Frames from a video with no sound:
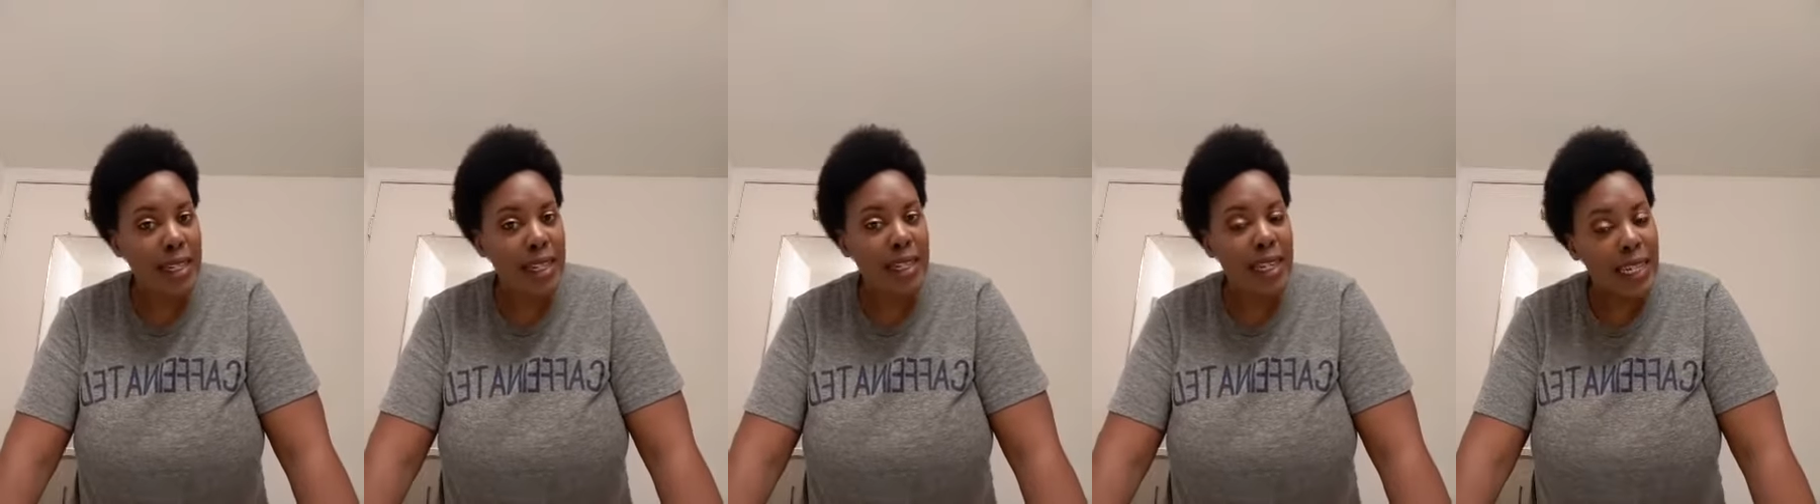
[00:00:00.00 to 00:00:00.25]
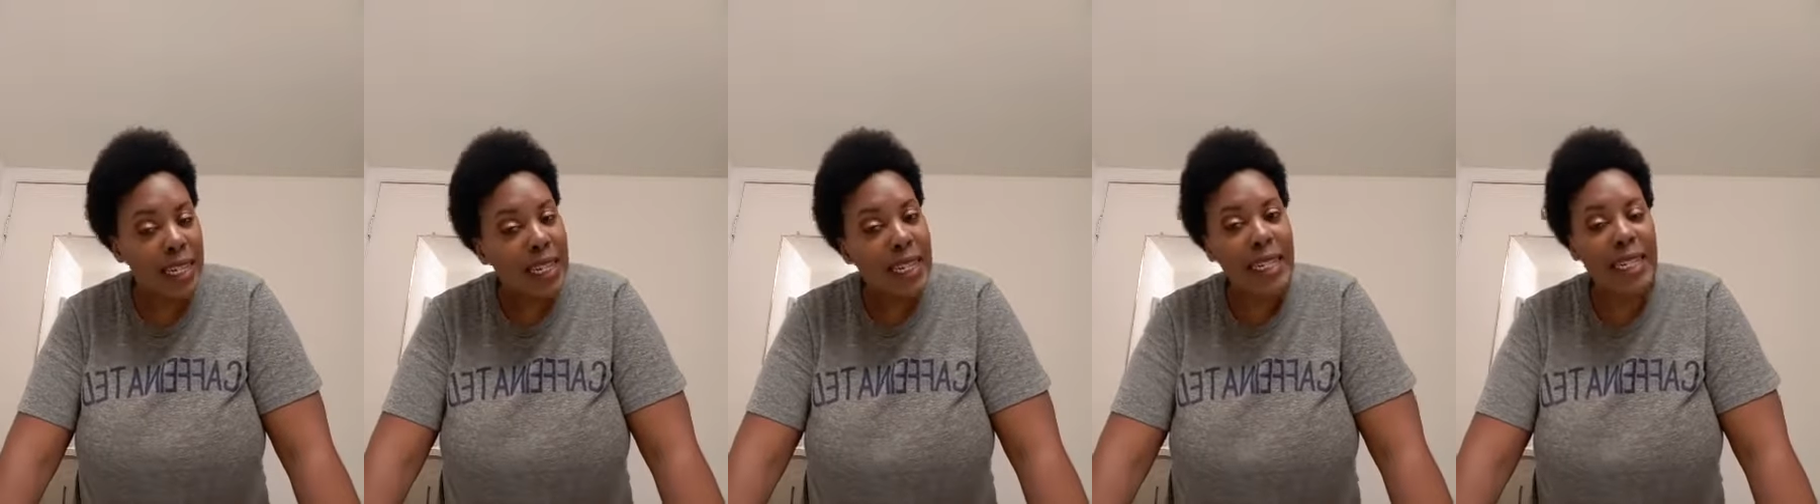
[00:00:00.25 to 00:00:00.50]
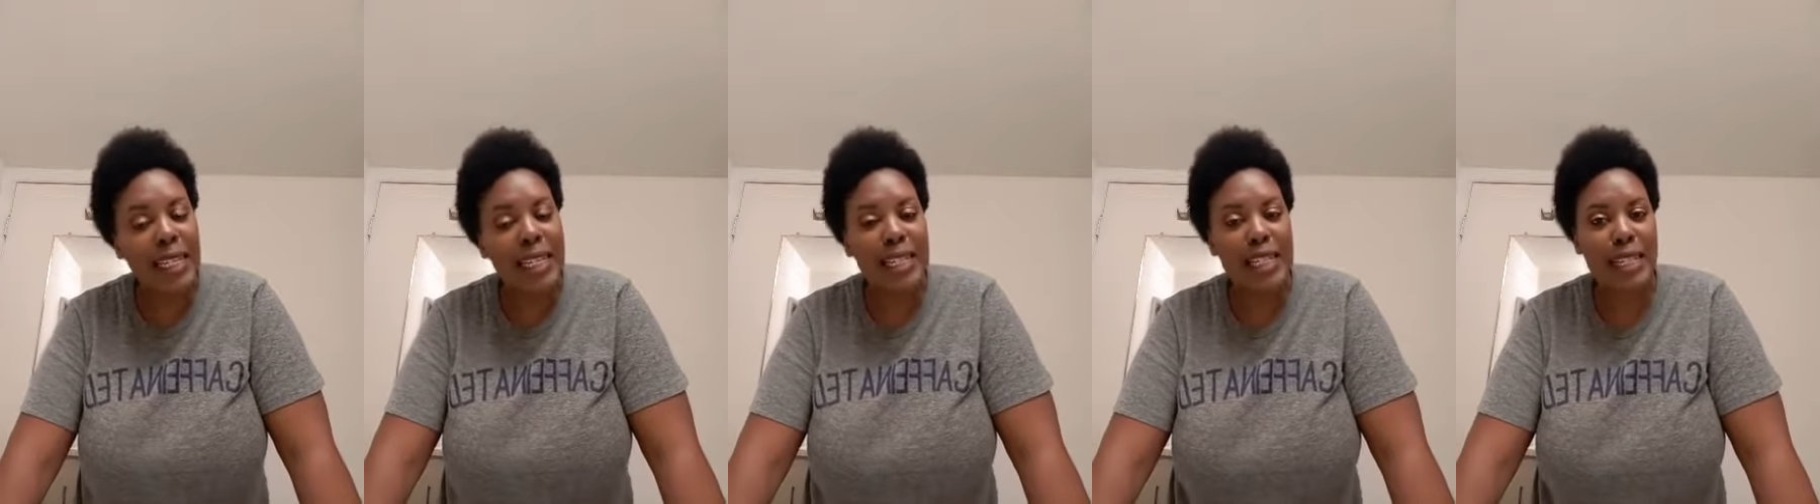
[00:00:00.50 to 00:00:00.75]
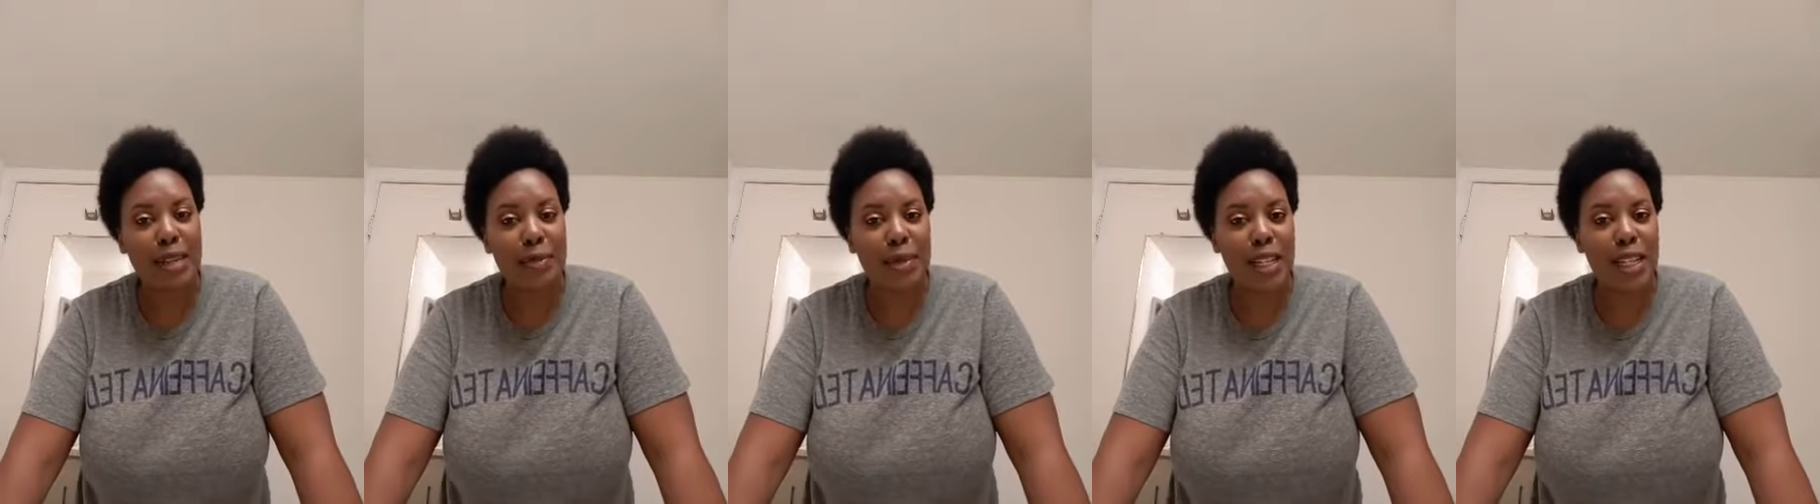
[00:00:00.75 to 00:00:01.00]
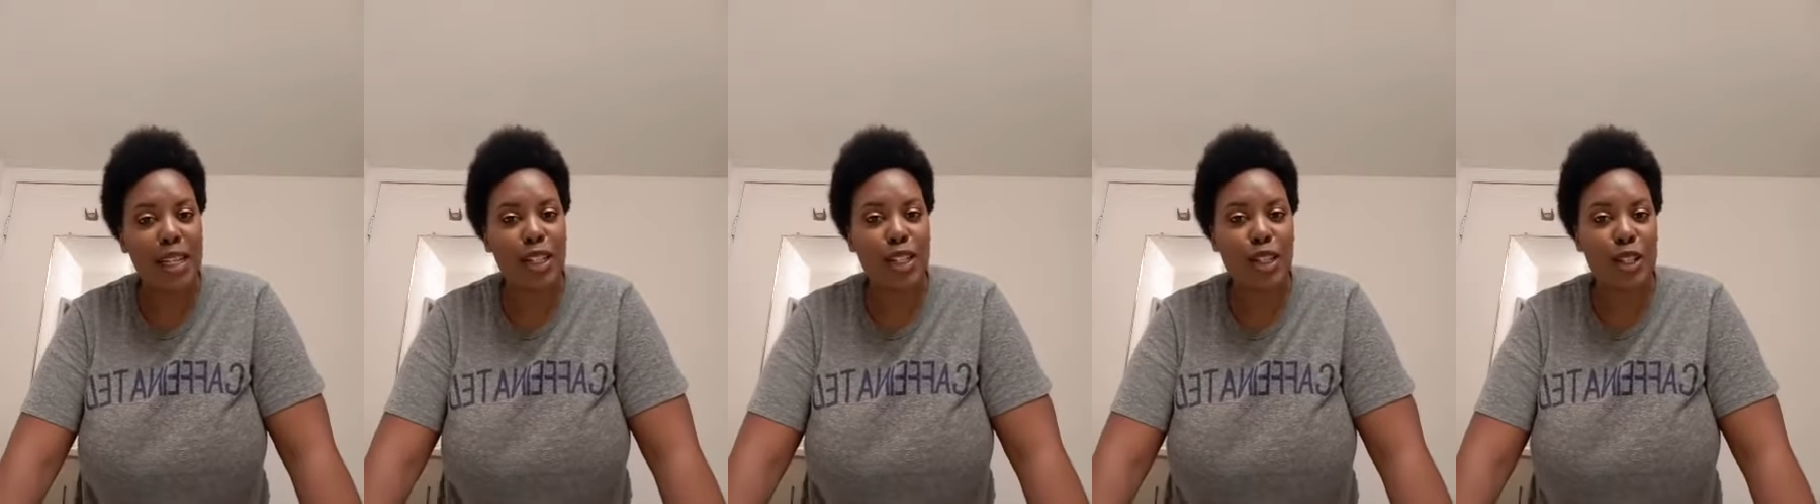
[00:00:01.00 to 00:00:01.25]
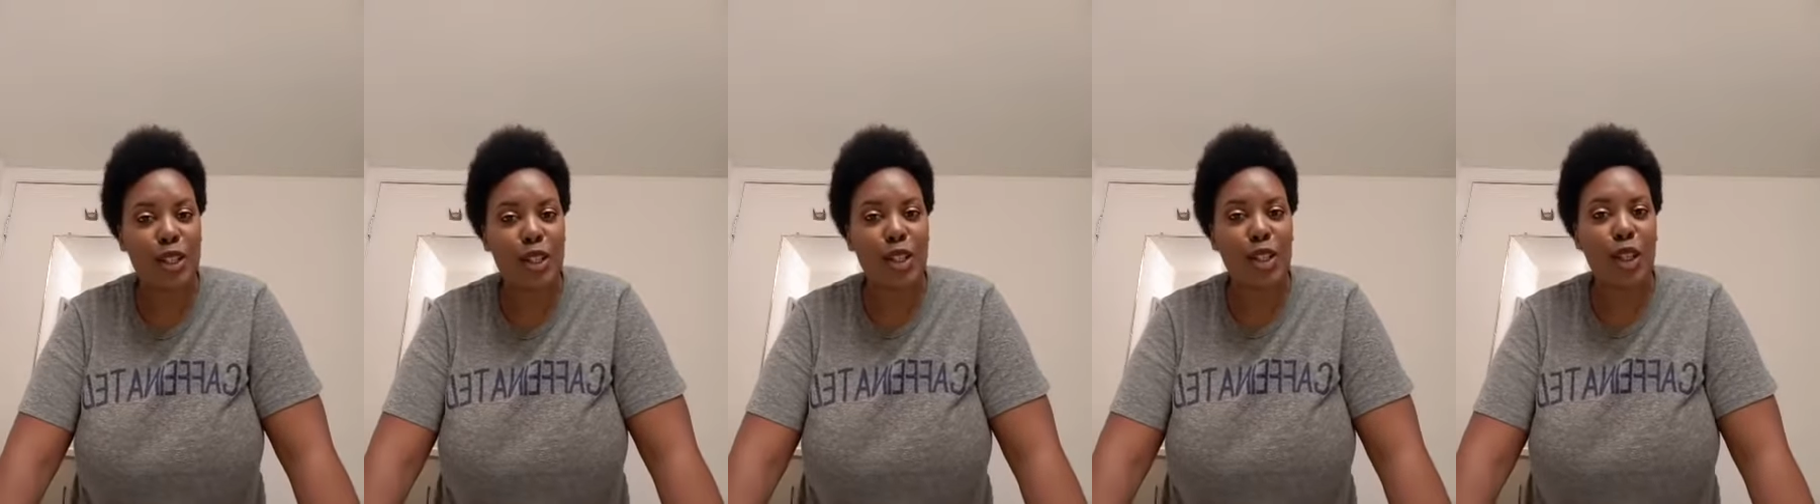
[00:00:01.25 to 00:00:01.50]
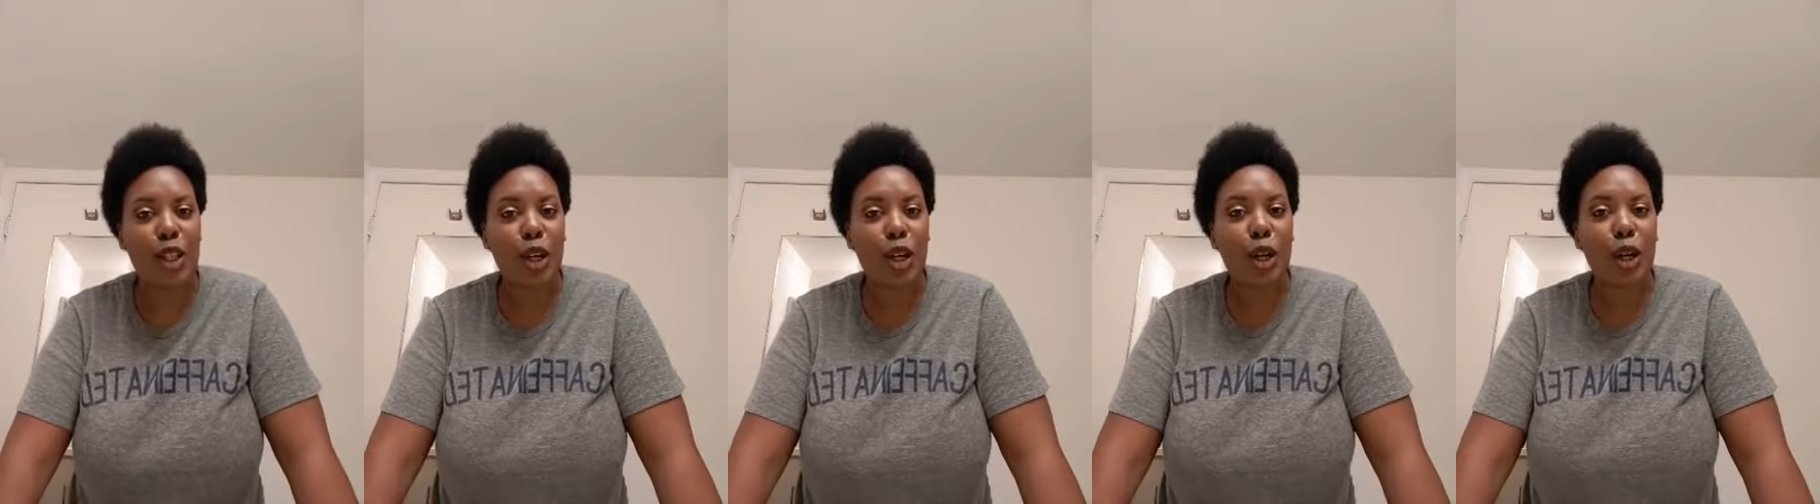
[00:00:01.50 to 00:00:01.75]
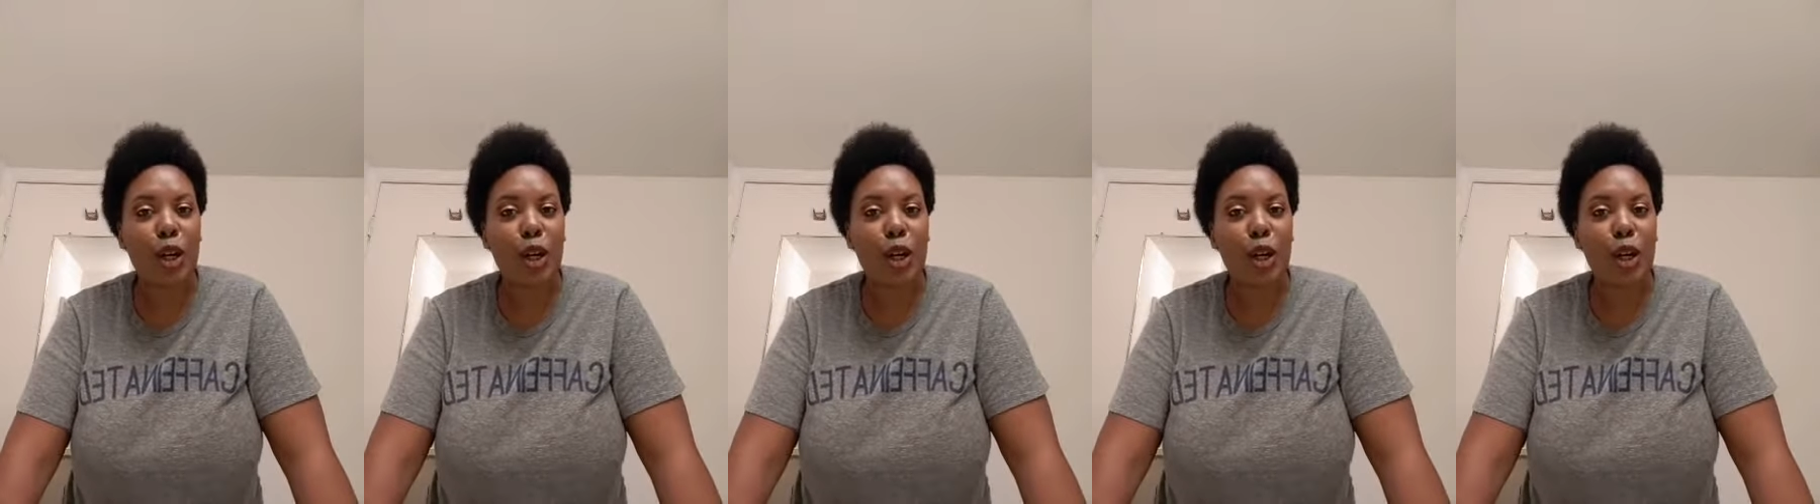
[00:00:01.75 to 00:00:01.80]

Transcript: kicking intimidation to the